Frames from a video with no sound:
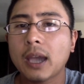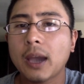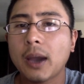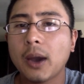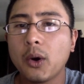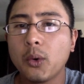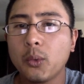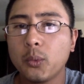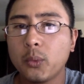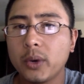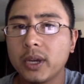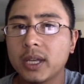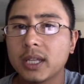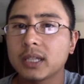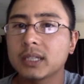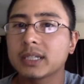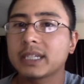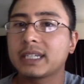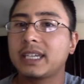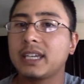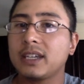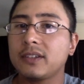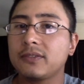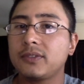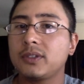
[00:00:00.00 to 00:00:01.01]
will
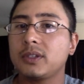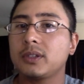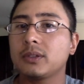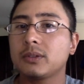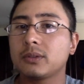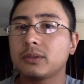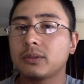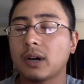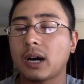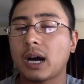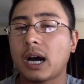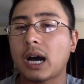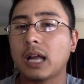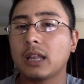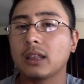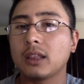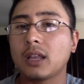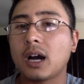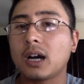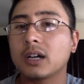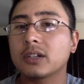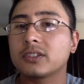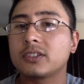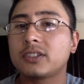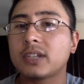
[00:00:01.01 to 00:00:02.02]
give you a
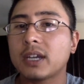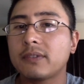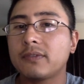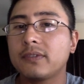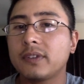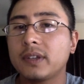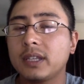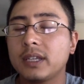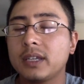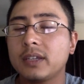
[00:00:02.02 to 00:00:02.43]
longevity